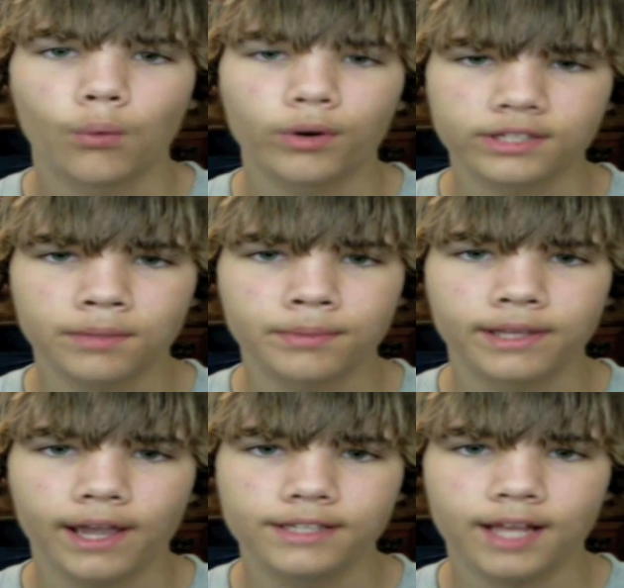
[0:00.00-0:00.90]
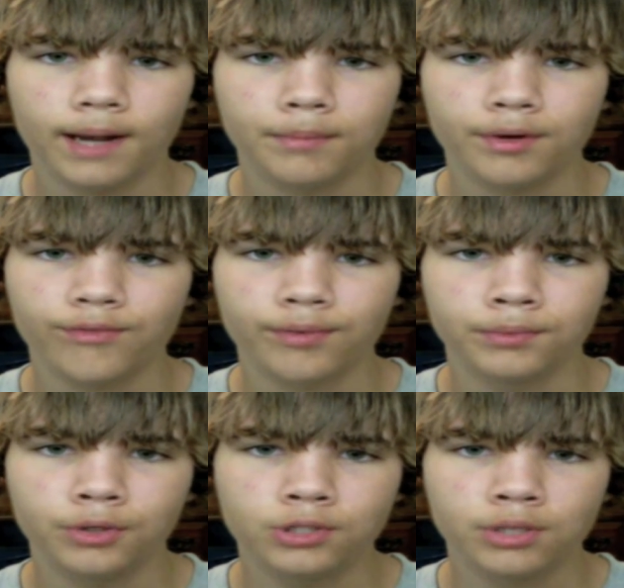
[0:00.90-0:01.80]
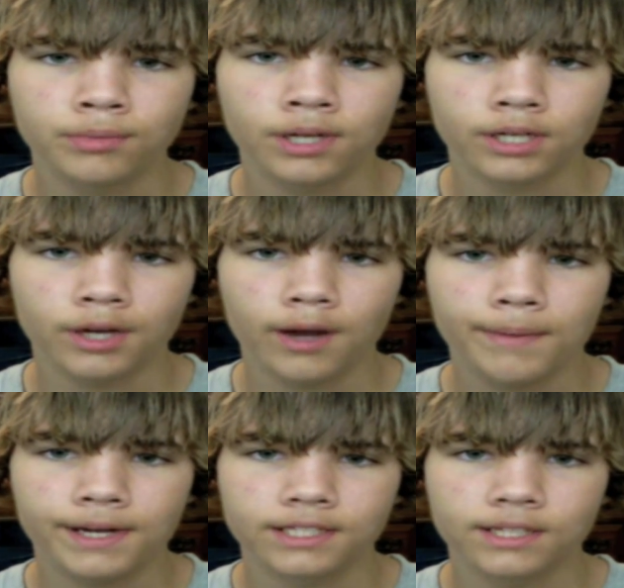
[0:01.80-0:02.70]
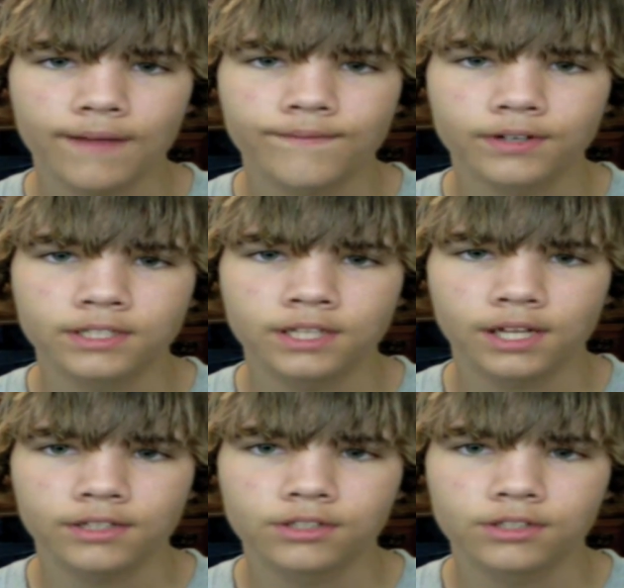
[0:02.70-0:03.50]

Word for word: What's up guys, Adam here from youtube.com and it's time for today's